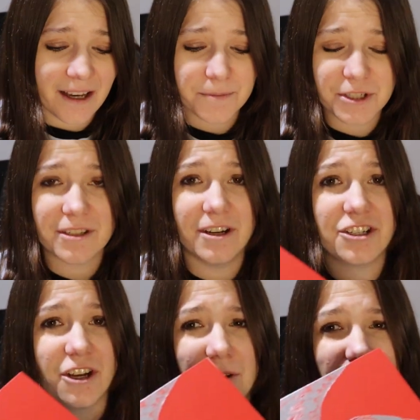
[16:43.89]
I'm just going to
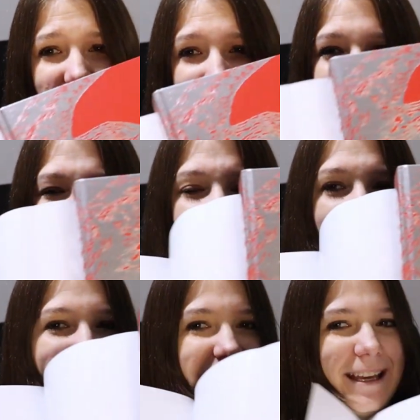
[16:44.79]
show you
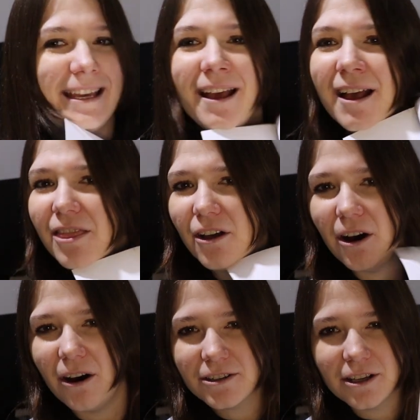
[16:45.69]
quickly the
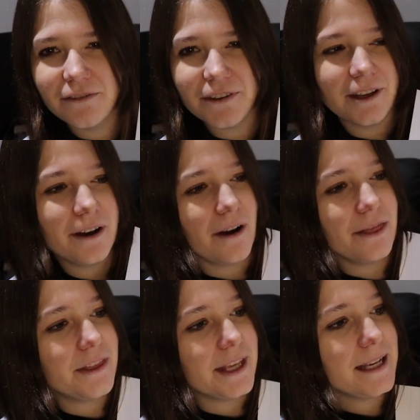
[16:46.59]
hardcover
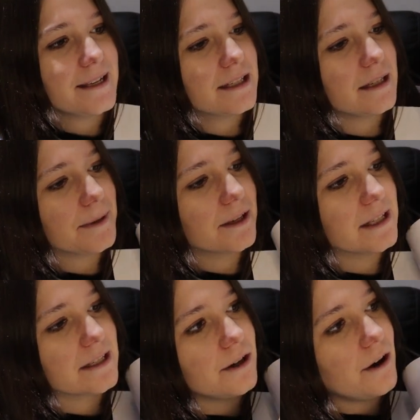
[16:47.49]
on this, because it's